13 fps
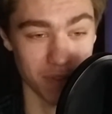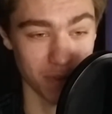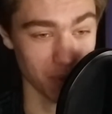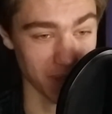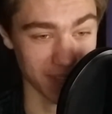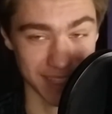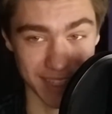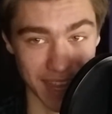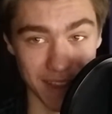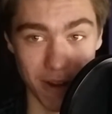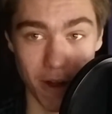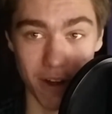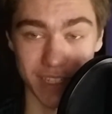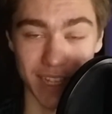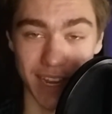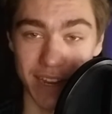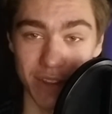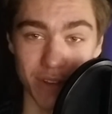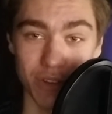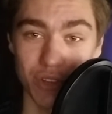two insane cars
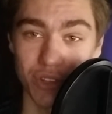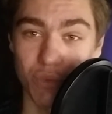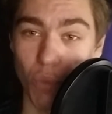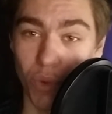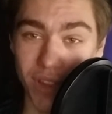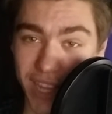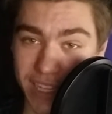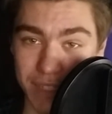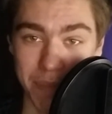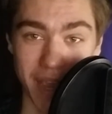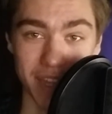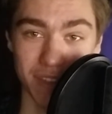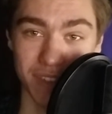that you just wouldn't expect